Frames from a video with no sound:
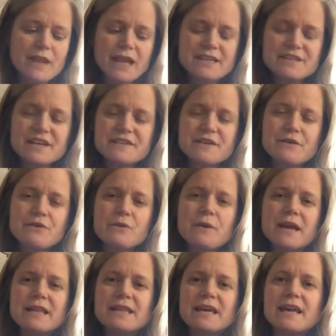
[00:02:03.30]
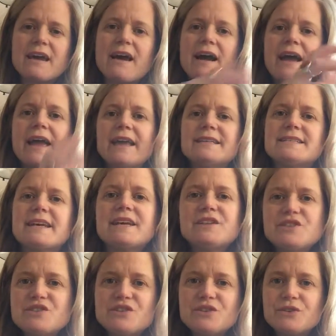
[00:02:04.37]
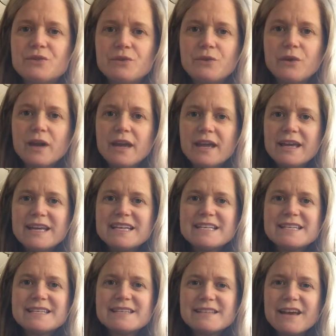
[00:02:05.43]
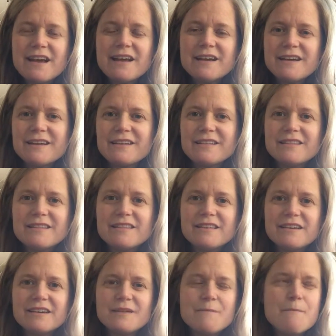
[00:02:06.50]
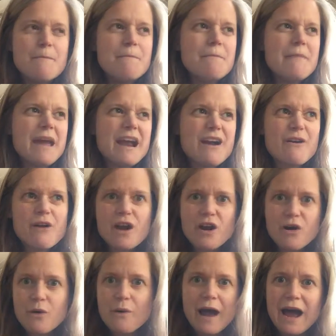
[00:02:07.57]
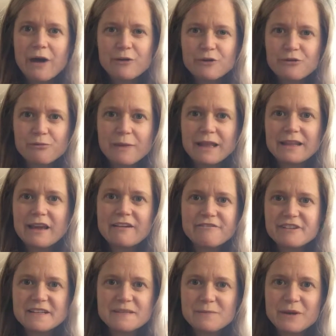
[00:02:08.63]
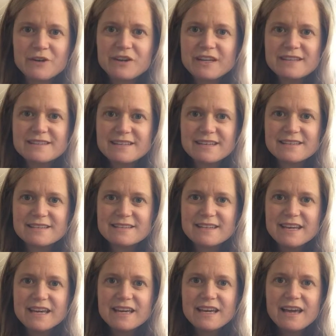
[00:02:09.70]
It's also the way that I tend to suck the marrow out of my life experiences.